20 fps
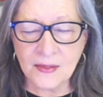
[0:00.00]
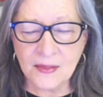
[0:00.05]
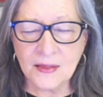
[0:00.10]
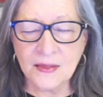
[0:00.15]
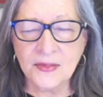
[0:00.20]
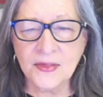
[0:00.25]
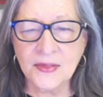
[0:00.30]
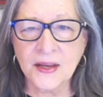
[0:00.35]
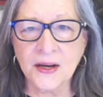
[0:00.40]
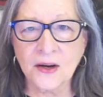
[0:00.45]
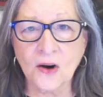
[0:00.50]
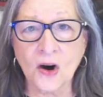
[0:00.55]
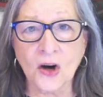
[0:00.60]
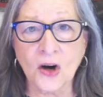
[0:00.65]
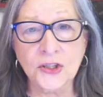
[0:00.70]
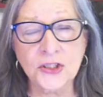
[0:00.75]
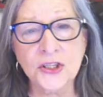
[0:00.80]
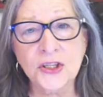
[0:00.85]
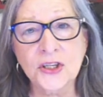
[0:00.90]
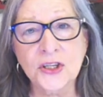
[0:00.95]
there are
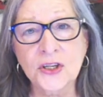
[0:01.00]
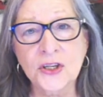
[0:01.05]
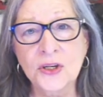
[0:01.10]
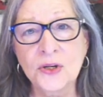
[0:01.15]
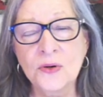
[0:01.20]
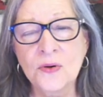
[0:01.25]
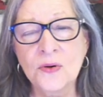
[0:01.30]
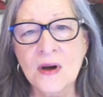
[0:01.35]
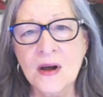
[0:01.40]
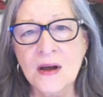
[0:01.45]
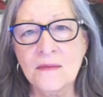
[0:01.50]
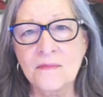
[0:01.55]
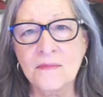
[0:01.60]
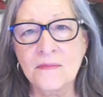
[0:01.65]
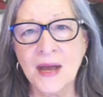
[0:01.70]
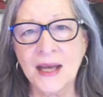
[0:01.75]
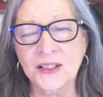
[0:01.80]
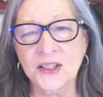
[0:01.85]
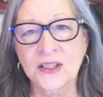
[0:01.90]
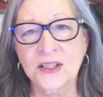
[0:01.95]
two
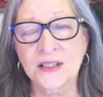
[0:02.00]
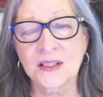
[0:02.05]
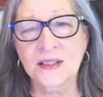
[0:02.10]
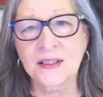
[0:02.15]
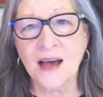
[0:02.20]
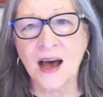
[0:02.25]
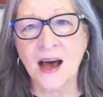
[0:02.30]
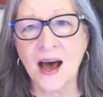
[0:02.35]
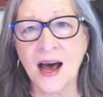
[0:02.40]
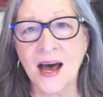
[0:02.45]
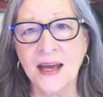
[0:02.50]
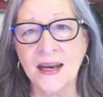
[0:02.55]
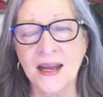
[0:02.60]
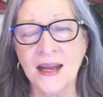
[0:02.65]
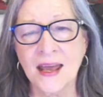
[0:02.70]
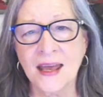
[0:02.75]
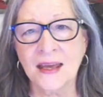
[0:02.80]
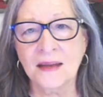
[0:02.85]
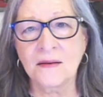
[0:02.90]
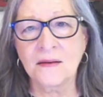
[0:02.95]
Magic Design
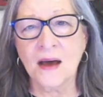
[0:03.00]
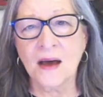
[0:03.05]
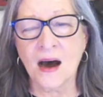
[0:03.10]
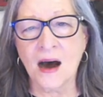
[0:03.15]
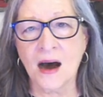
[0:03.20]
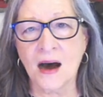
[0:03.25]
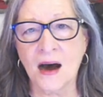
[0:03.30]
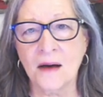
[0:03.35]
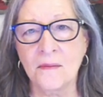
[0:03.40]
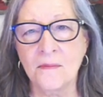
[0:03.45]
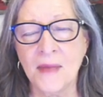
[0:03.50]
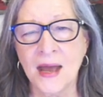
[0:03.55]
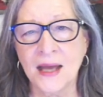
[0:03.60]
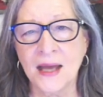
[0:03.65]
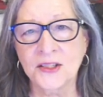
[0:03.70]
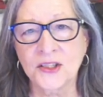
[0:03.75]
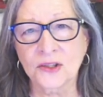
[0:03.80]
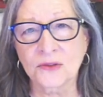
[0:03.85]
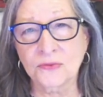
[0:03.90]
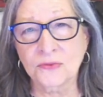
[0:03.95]
and uh,
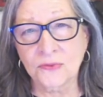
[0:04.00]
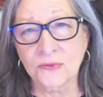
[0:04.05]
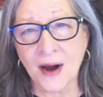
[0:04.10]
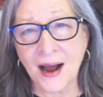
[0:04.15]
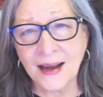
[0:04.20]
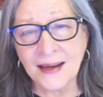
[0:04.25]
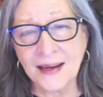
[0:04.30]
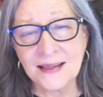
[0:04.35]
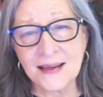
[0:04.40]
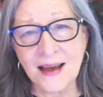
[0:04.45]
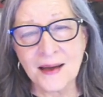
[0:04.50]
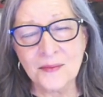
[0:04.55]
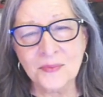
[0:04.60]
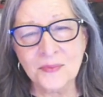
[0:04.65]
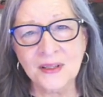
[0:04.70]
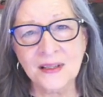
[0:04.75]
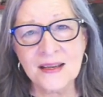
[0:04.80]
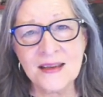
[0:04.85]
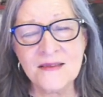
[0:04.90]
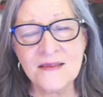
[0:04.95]
Magic Write, I
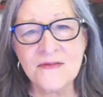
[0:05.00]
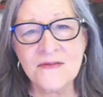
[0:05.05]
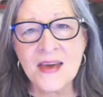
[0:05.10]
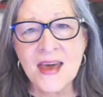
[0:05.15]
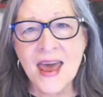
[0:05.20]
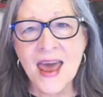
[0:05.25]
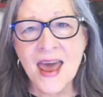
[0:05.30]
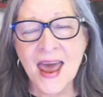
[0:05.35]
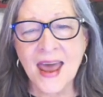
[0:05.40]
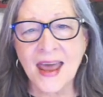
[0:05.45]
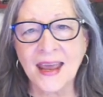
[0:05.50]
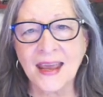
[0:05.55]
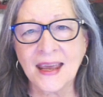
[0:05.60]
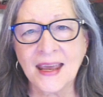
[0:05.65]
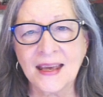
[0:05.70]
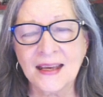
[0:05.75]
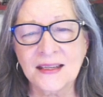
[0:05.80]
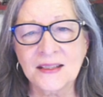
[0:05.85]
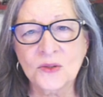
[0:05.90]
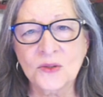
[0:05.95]
believe,
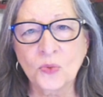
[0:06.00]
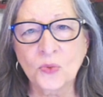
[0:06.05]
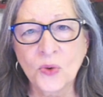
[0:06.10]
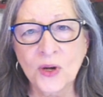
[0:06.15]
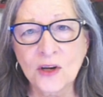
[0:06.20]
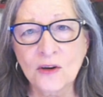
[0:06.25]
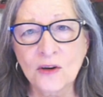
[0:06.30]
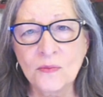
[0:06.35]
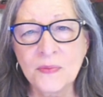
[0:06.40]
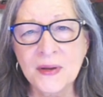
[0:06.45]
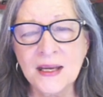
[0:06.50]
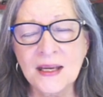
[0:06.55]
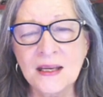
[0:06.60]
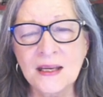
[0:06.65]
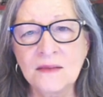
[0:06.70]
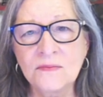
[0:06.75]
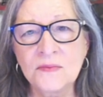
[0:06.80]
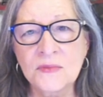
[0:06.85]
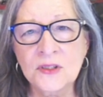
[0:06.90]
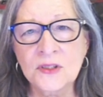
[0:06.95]
and we'll
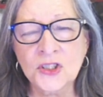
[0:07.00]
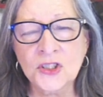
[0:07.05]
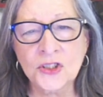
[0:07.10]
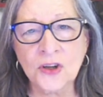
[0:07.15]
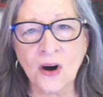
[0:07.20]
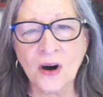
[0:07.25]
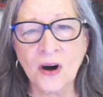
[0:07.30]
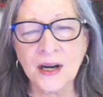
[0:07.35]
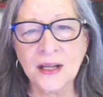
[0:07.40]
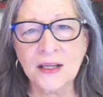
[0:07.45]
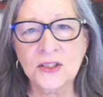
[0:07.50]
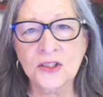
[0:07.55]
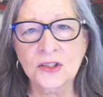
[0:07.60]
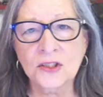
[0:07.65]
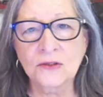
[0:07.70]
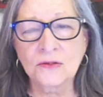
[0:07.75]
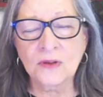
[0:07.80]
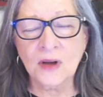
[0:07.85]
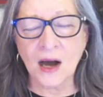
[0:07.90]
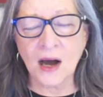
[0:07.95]
be starting
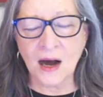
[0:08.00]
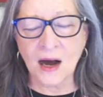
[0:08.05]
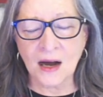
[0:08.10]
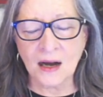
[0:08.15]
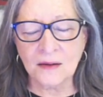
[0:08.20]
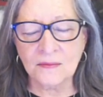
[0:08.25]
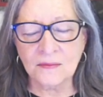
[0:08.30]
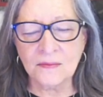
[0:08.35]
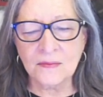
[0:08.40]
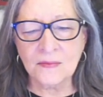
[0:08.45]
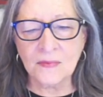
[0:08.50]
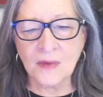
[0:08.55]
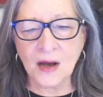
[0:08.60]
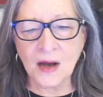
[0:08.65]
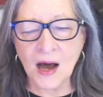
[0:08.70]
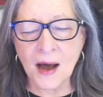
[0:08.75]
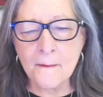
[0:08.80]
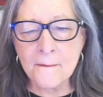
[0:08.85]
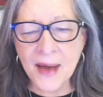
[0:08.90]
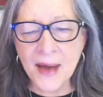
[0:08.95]
to um,
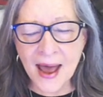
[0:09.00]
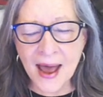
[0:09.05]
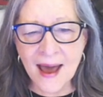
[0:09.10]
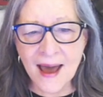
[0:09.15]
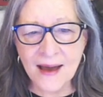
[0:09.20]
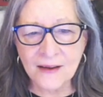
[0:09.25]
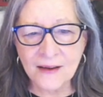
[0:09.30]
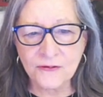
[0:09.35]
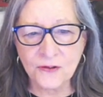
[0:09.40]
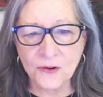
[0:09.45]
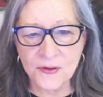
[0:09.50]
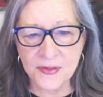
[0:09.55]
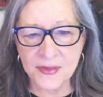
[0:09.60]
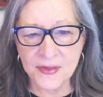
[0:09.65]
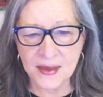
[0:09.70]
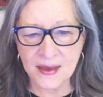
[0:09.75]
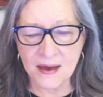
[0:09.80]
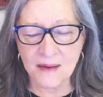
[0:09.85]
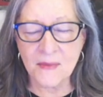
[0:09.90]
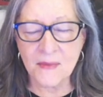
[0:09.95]
unpack for
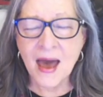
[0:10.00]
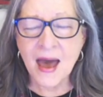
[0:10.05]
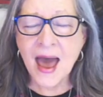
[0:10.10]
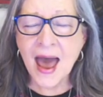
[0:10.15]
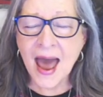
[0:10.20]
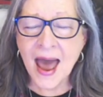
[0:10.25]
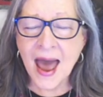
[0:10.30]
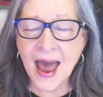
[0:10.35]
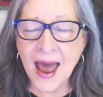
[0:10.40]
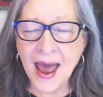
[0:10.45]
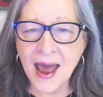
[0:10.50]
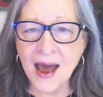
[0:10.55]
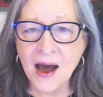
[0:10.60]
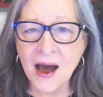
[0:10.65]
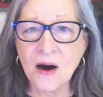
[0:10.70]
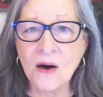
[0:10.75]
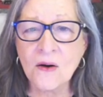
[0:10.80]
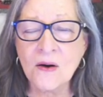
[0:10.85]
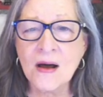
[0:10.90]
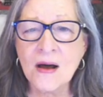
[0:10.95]
them
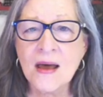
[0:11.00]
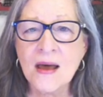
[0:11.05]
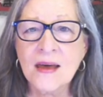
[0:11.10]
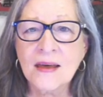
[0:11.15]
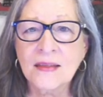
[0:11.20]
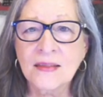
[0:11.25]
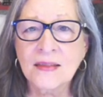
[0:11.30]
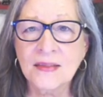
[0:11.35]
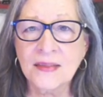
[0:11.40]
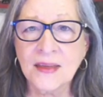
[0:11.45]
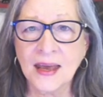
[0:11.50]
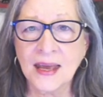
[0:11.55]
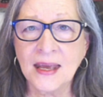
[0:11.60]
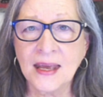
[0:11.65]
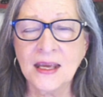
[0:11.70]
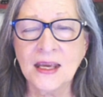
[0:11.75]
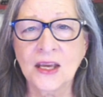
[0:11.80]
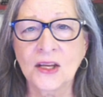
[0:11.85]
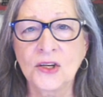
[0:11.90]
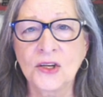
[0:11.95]
how they
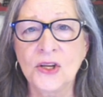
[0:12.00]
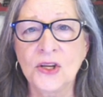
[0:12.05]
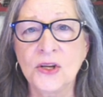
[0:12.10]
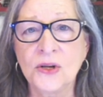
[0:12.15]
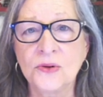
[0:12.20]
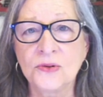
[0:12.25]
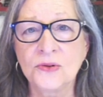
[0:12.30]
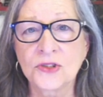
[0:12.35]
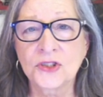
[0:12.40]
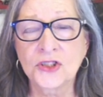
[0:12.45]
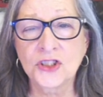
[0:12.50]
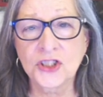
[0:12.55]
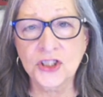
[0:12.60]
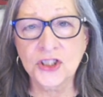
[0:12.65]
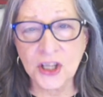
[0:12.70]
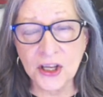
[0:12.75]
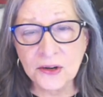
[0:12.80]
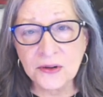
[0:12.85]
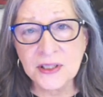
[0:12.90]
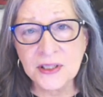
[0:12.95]
can use
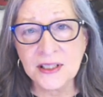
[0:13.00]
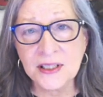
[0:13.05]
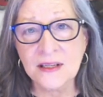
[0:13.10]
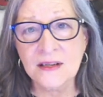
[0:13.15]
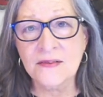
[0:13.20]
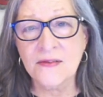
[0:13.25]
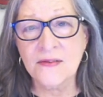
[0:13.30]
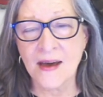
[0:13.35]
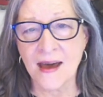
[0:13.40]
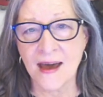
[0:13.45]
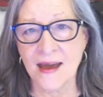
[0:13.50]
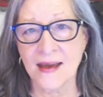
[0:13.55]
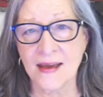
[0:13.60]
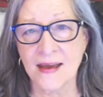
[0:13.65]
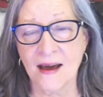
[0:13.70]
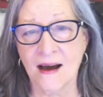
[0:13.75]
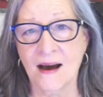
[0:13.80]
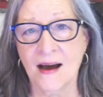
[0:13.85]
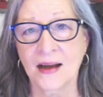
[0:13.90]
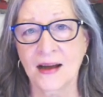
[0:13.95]
generative
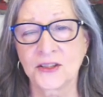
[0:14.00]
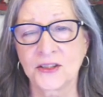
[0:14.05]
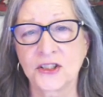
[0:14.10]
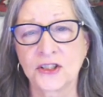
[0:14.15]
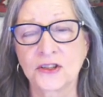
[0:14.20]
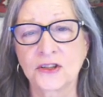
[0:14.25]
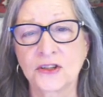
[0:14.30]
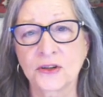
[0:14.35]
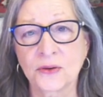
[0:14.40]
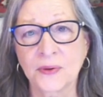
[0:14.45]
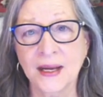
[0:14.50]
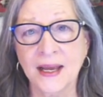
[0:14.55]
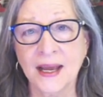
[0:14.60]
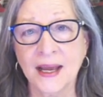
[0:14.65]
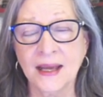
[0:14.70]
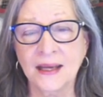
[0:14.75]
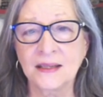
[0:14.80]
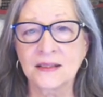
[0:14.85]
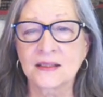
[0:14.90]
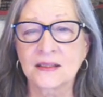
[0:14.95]
AI to
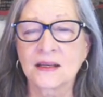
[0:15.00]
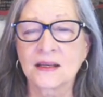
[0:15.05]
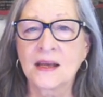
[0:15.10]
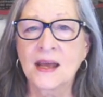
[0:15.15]
create,